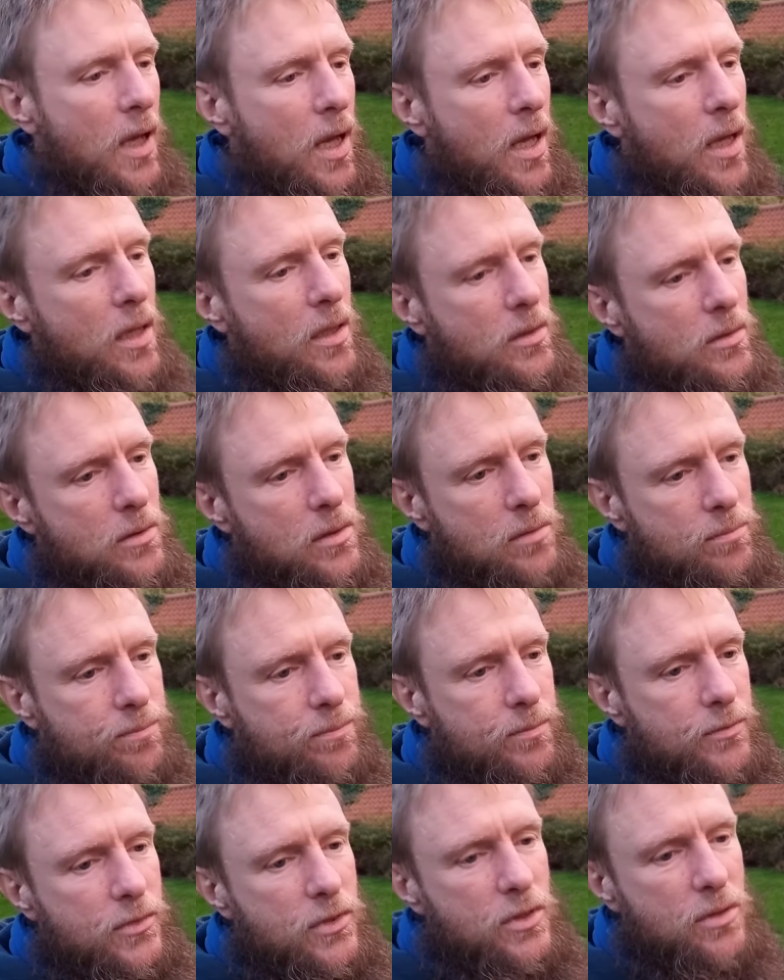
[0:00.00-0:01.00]
and
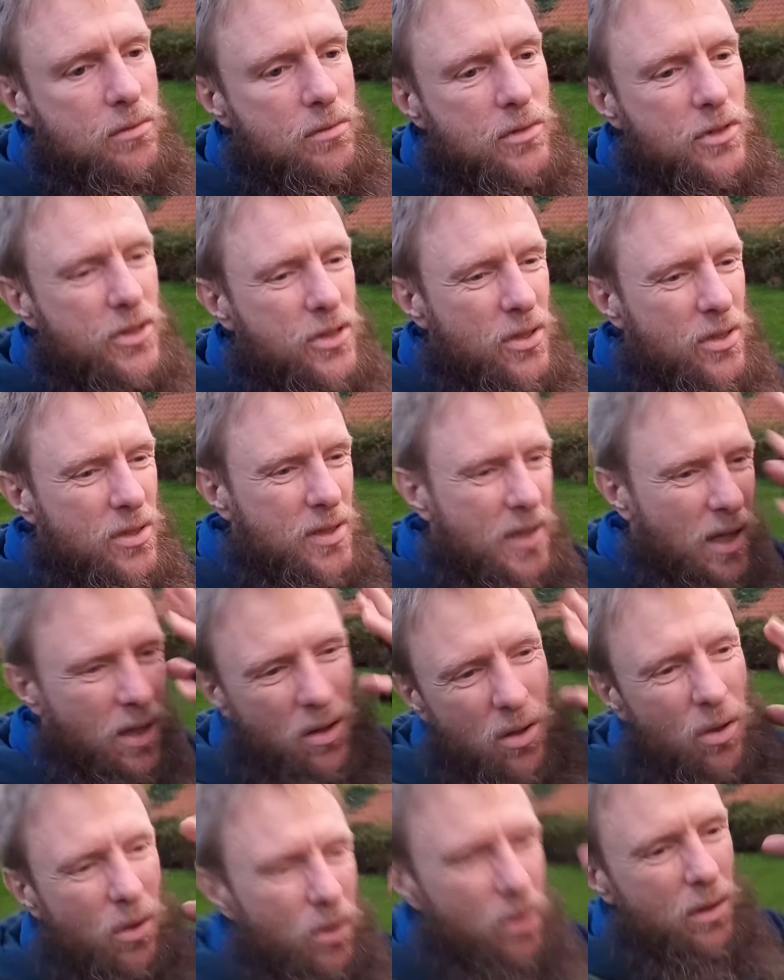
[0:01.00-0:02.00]
just that
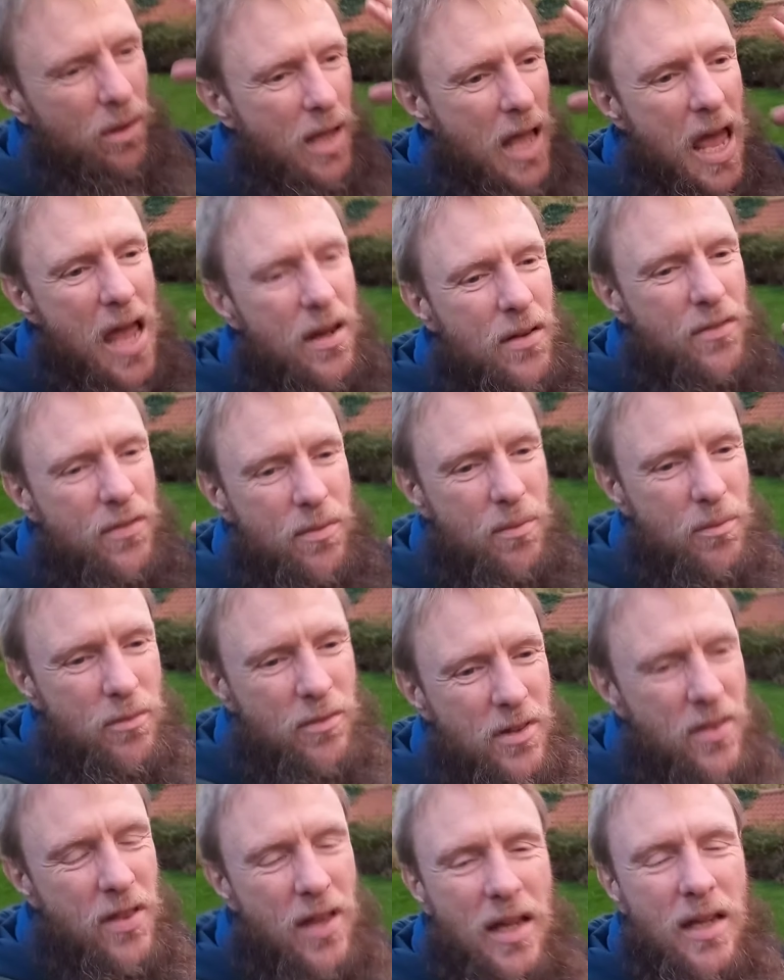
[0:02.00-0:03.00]
whole head
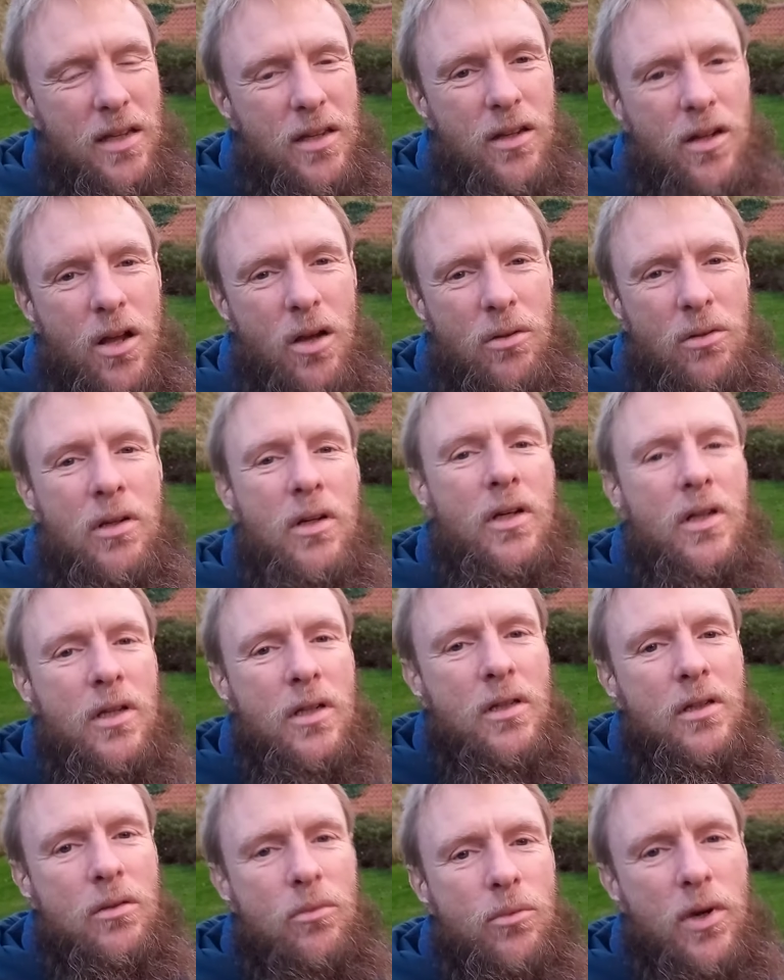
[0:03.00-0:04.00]
thing, you know,
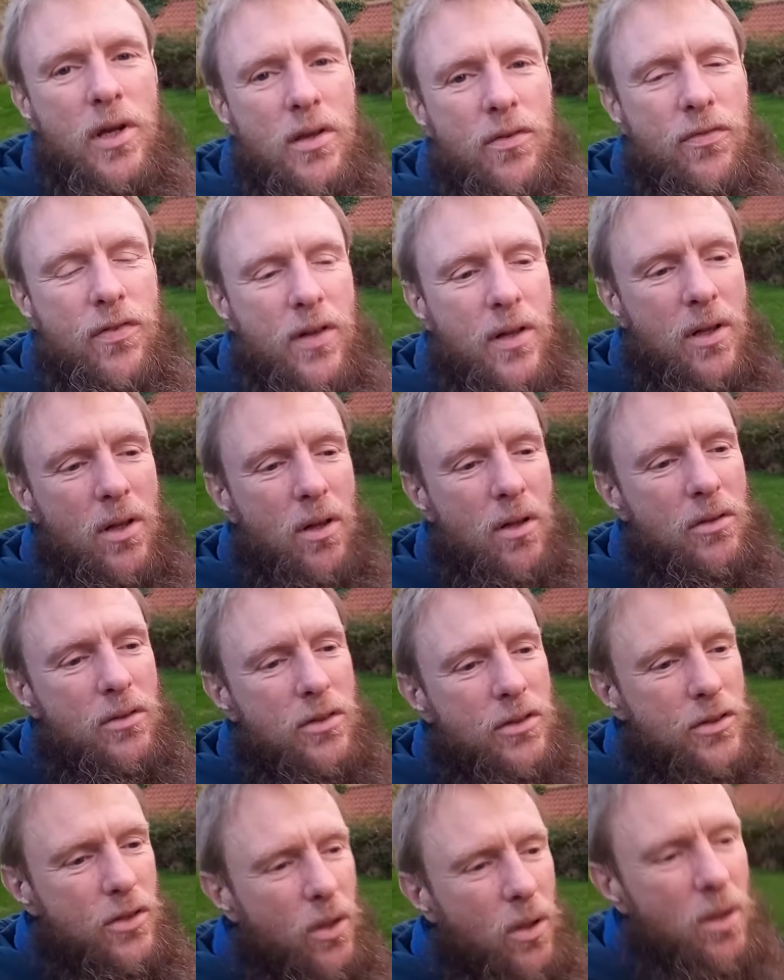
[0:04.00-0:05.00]
you feel
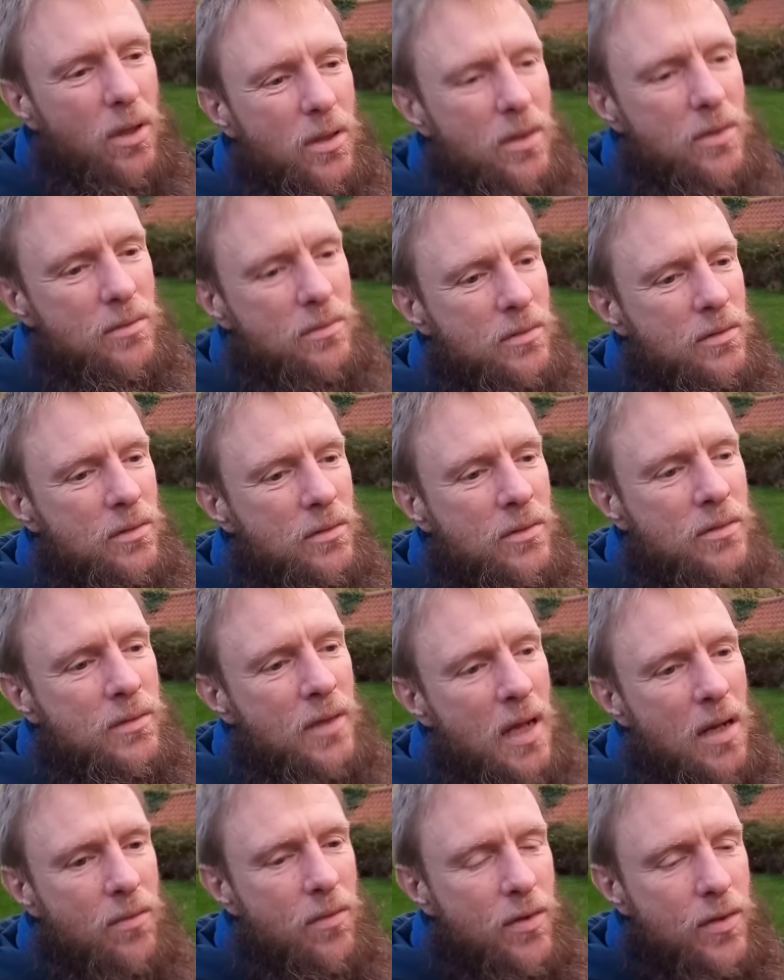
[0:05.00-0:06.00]
all dull
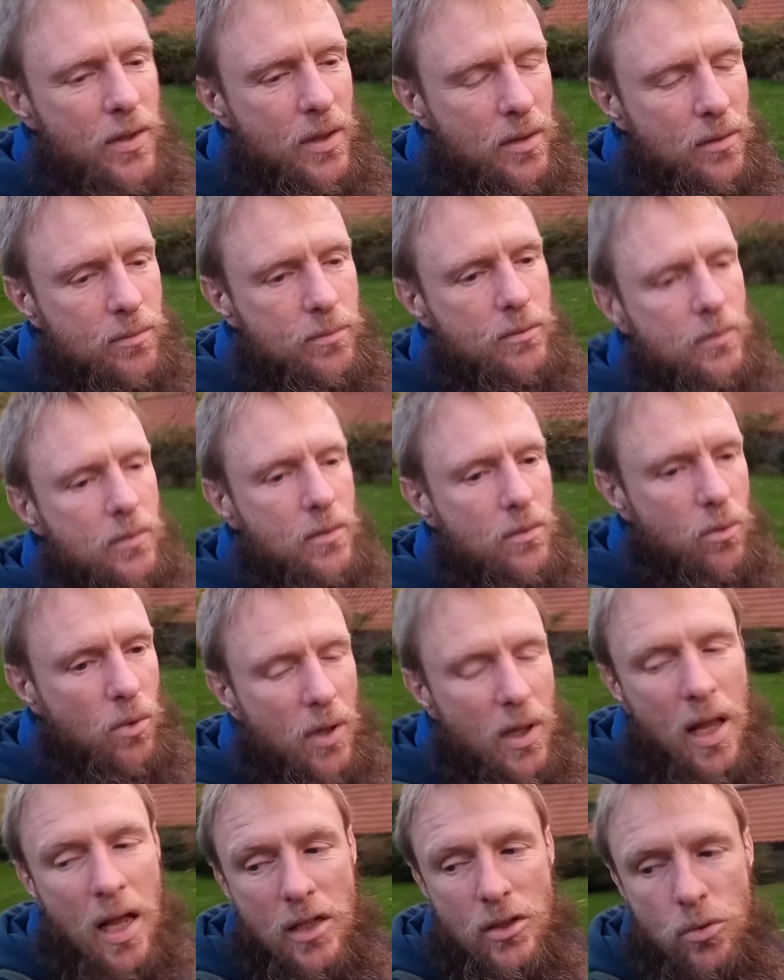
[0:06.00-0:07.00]

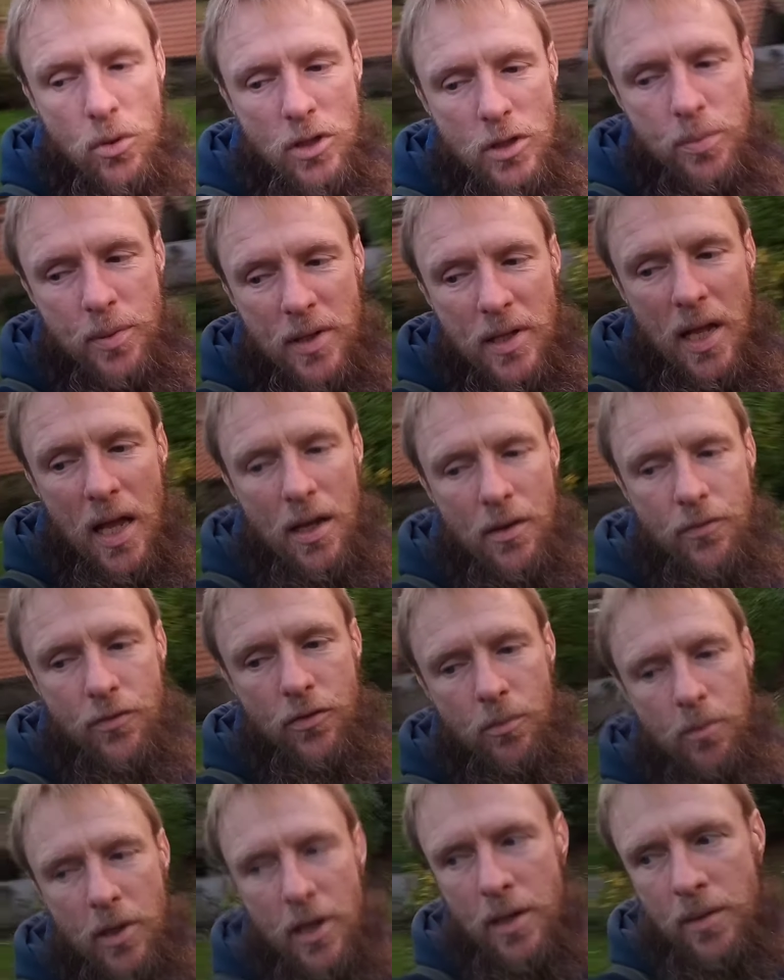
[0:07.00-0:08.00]
and Well, that's what it's been like
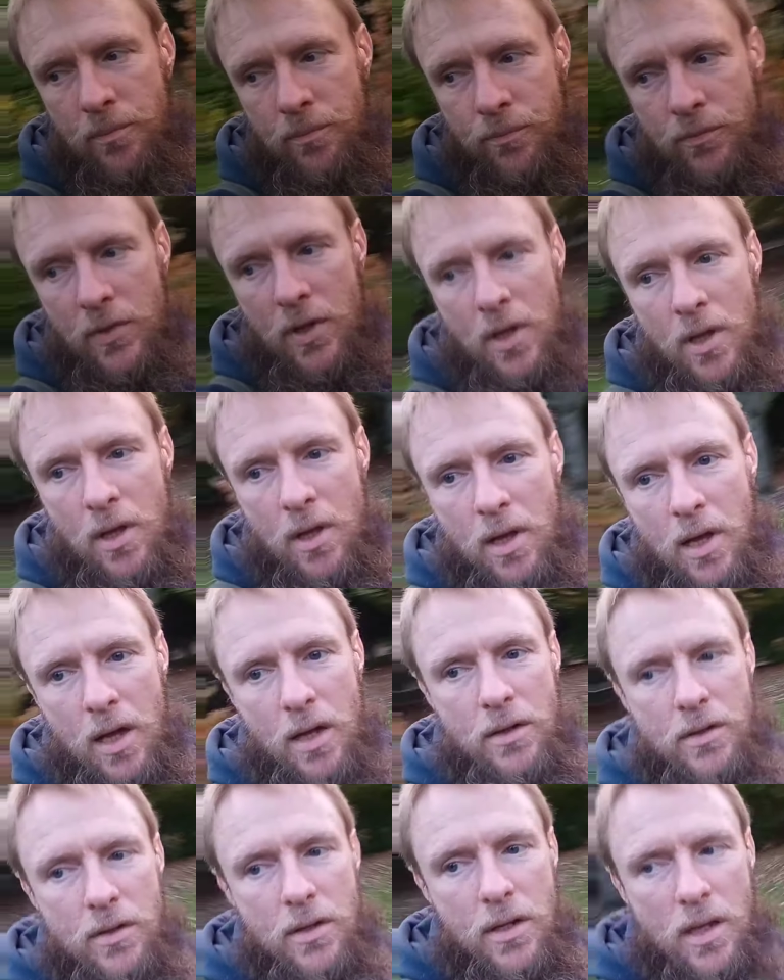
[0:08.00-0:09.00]
for me,
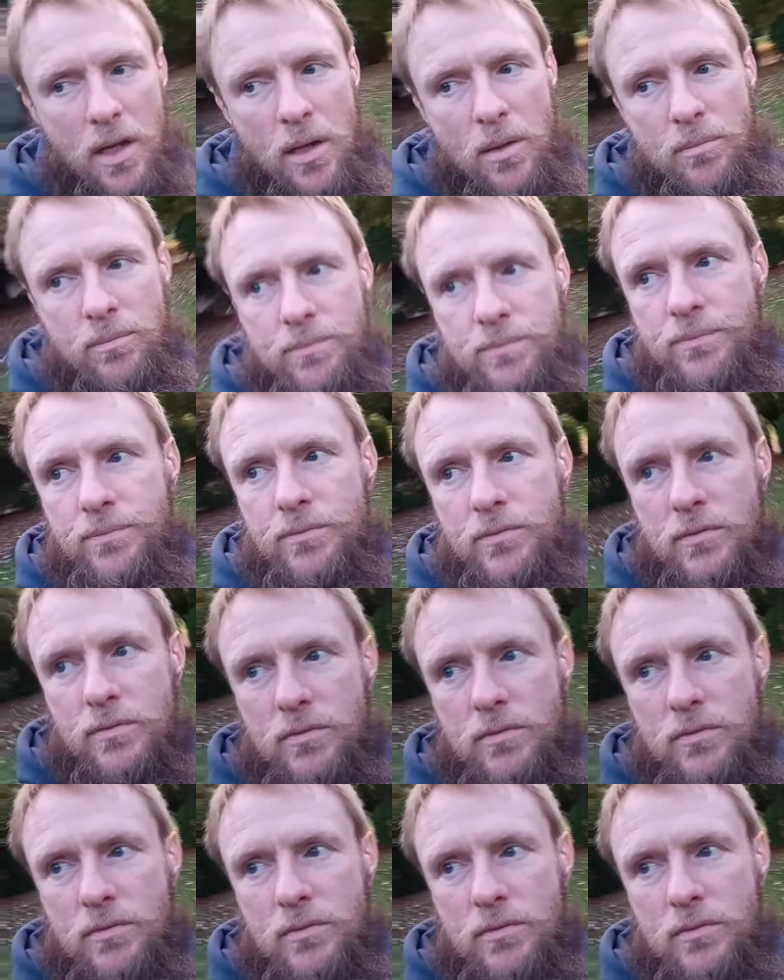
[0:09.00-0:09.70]
and um,